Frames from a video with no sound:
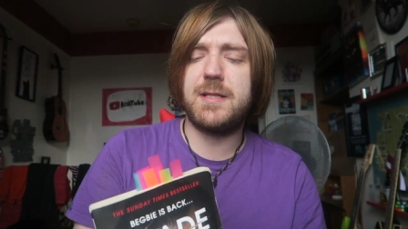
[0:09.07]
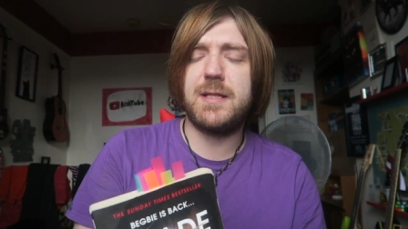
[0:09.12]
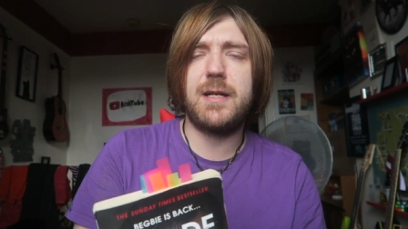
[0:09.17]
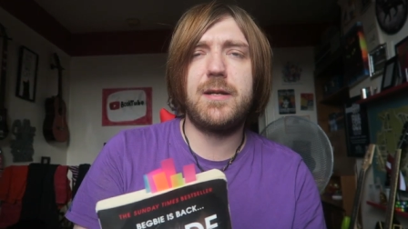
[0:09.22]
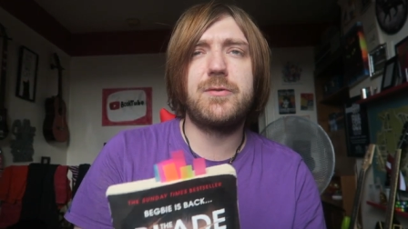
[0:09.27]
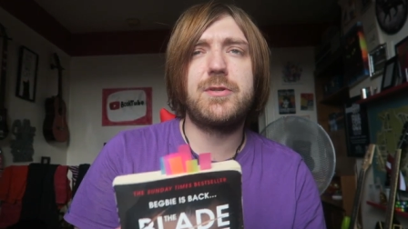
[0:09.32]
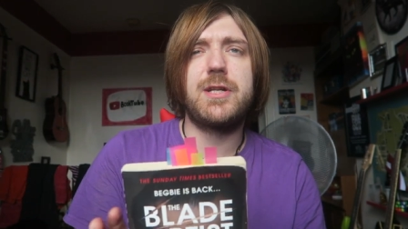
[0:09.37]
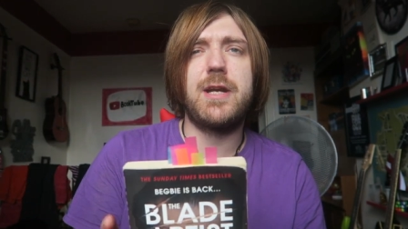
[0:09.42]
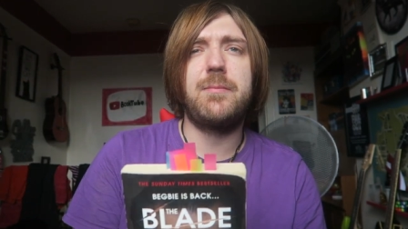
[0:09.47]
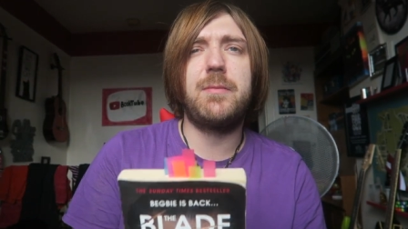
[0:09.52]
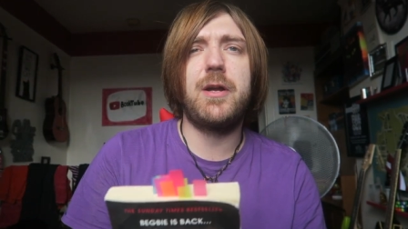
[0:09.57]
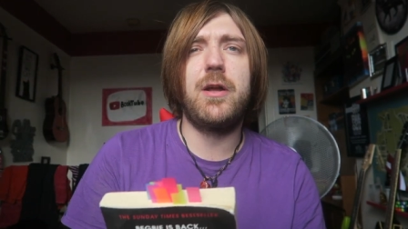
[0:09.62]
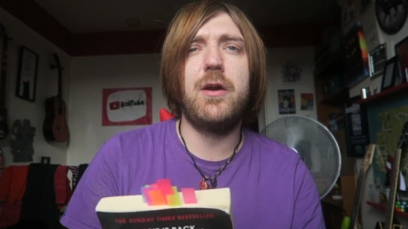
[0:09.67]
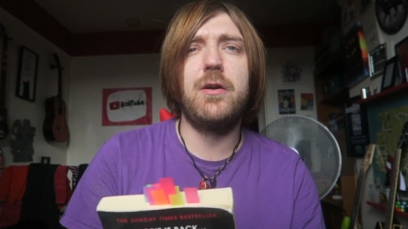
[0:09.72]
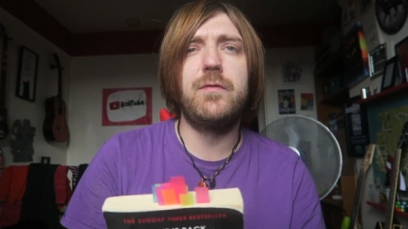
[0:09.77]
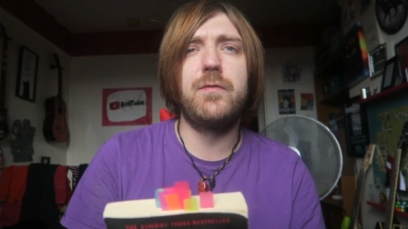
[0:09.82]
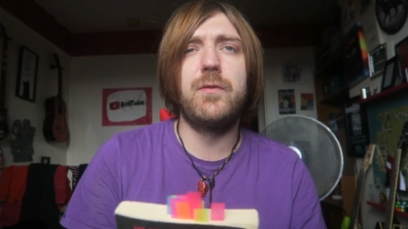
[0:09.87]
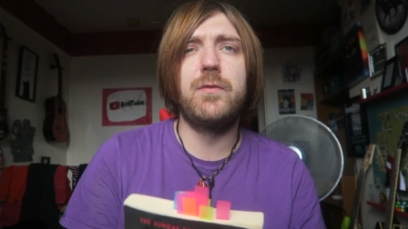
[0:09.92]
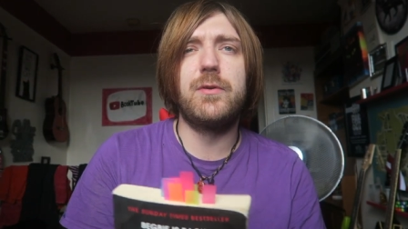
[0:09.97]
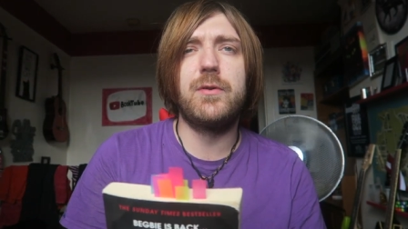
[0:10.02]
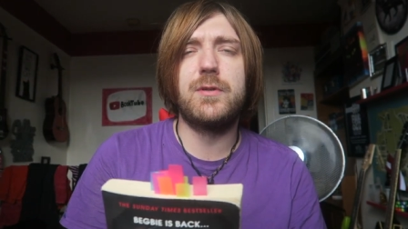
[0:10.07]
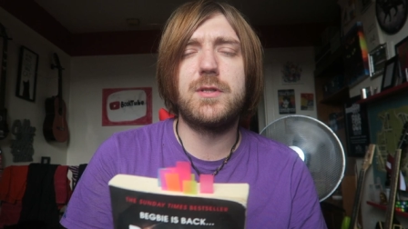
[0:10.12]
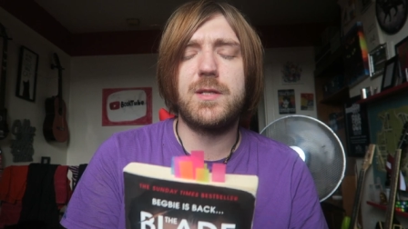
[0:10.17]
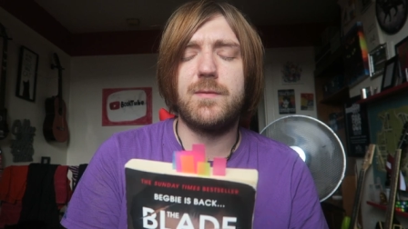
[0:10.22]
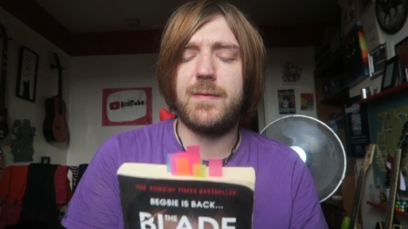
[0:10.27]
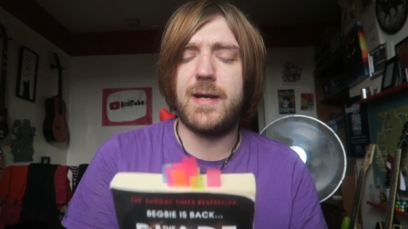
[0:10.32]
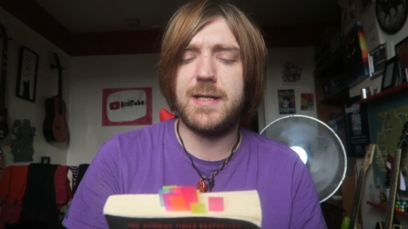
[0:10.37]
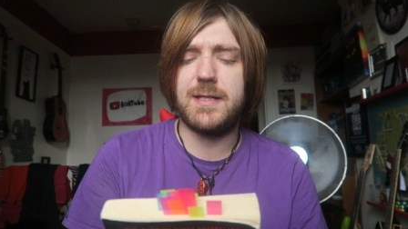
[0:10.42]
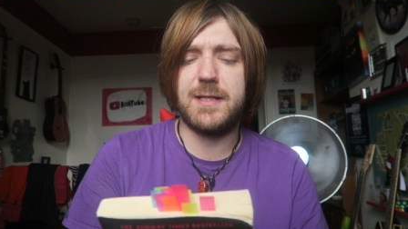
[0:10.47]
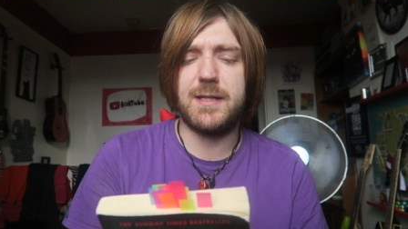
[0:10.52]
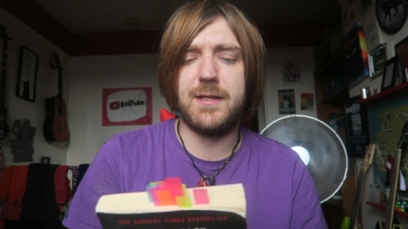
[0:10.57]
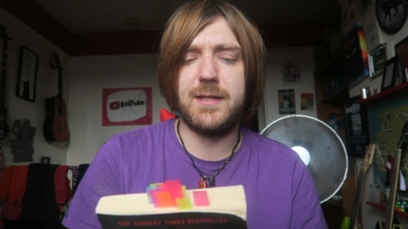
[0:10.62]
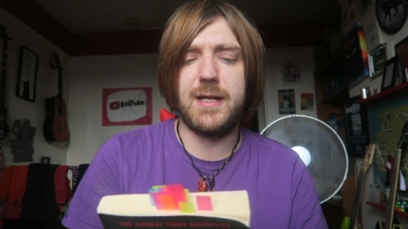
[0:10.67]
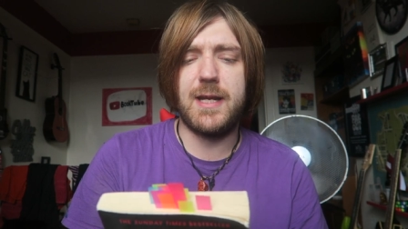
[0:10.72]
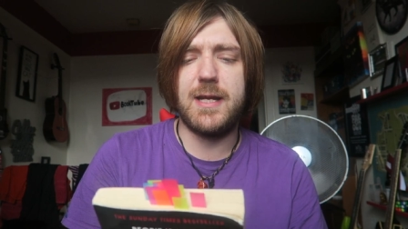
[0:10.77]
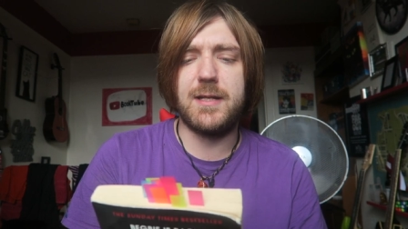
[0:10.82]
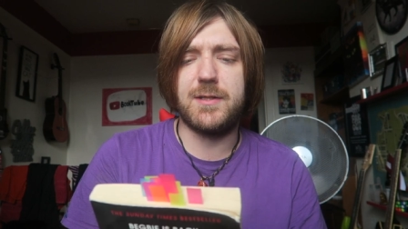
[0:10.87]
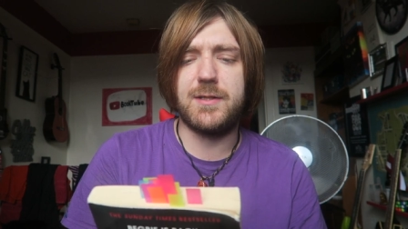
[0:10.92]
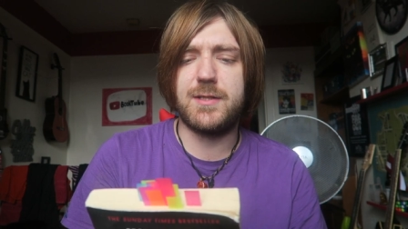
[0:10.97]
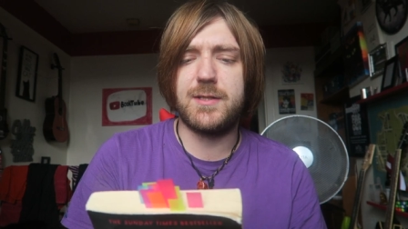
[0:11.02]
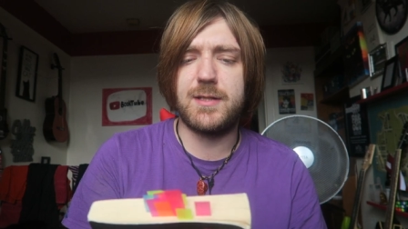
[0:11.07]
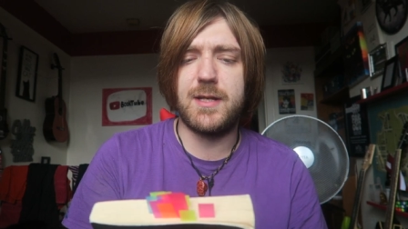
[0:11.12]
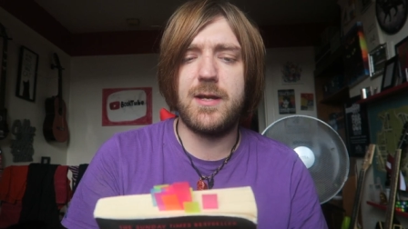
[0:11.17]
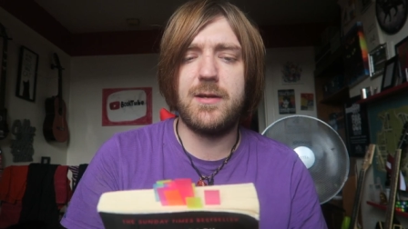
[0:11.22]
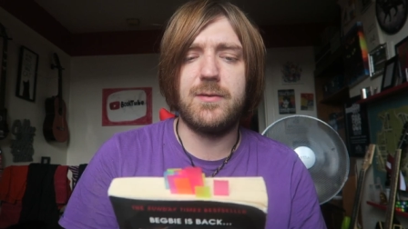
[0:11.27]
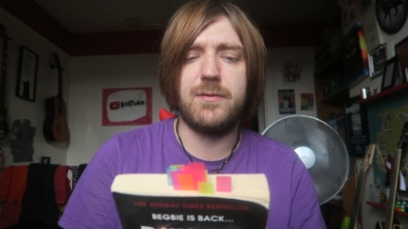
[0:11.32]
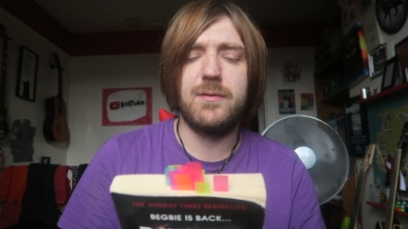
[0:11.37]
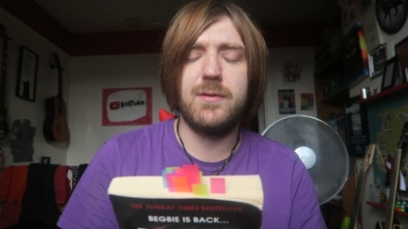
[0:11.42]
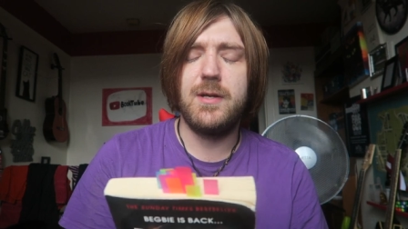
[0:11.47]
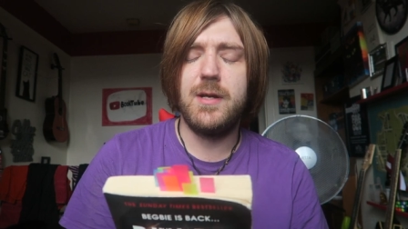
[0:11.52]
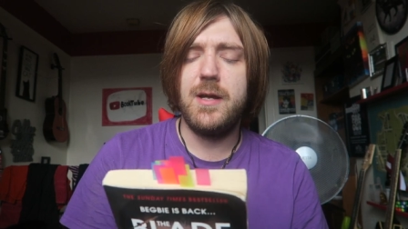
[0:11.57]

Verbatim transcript: and then I'll share my overall thoughts and rating at the end. So,